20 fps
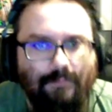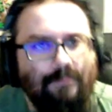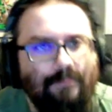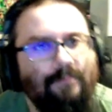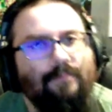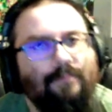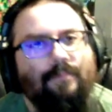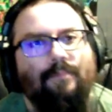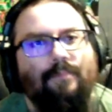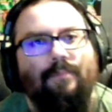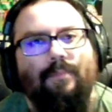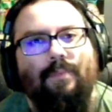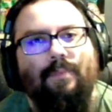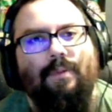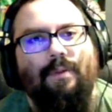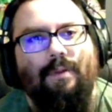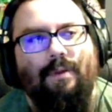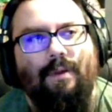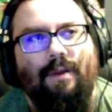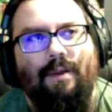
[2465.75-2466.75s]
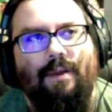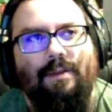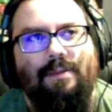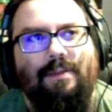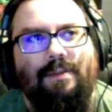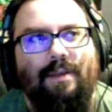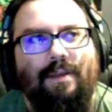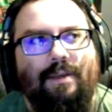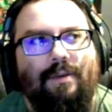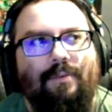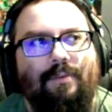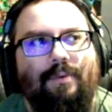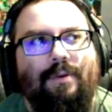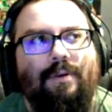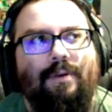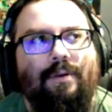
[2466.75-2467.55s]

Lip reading: Mainly, we just keep being busy.